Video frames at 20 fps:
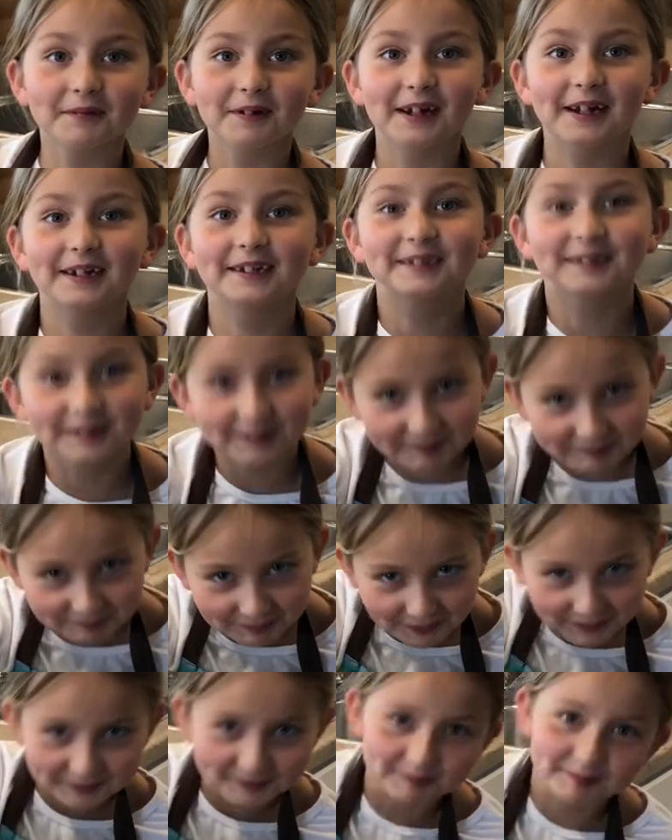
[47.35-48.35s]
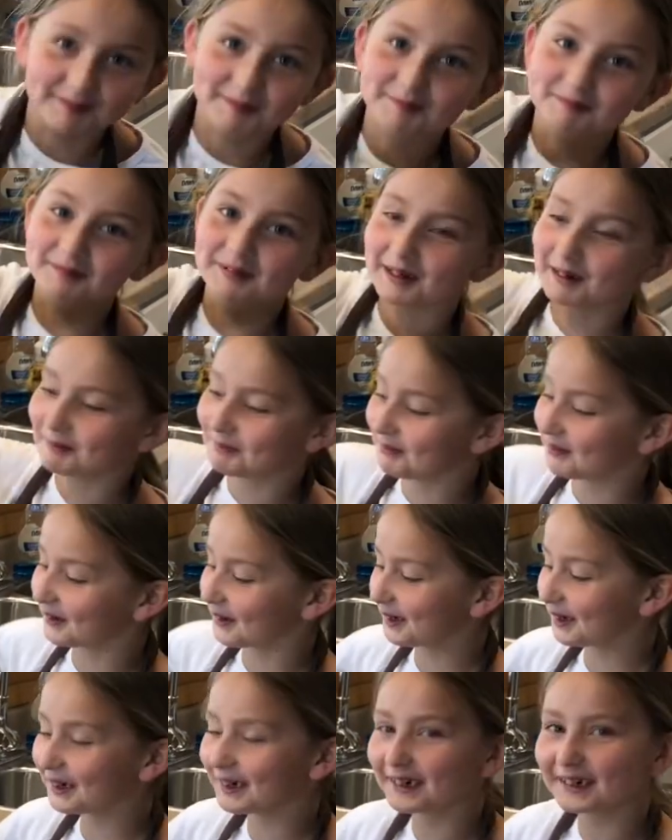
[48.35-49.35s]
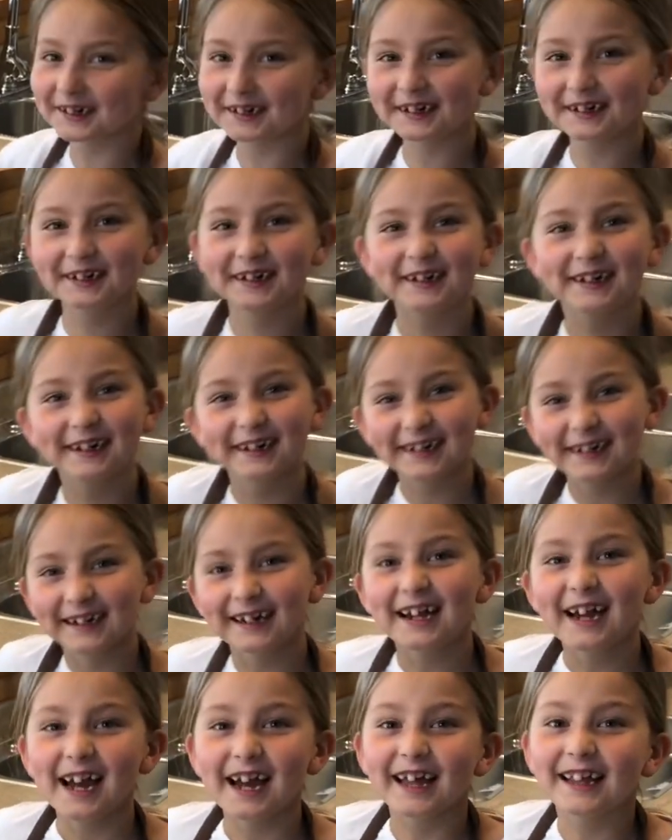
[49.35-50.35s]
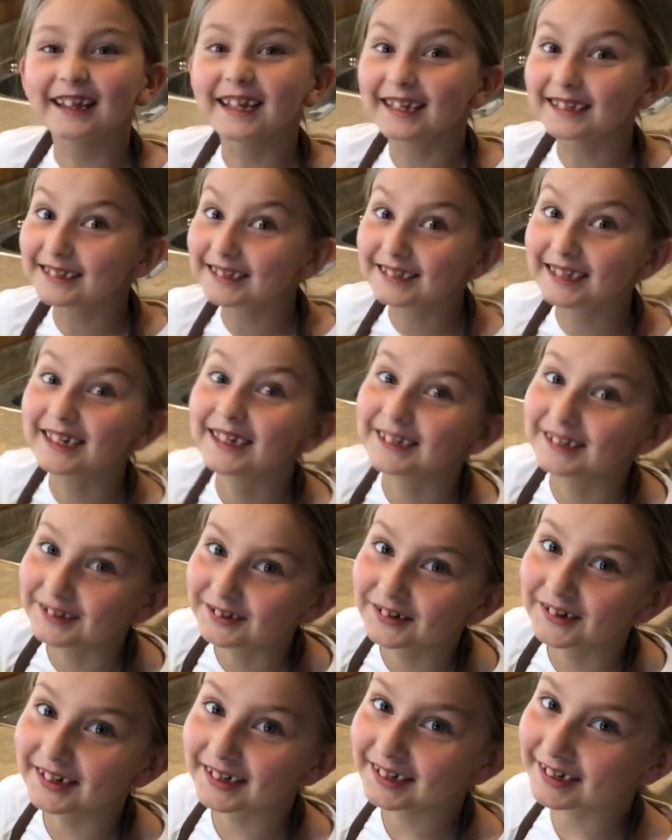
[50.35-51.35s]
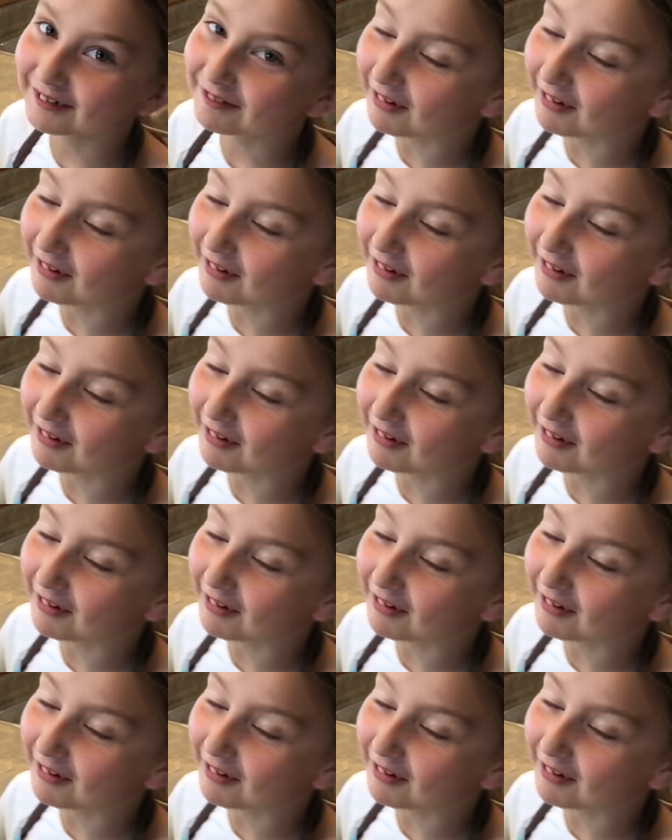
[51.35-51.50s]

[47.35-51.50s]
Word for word: and some parchment paper. Let's get to it, come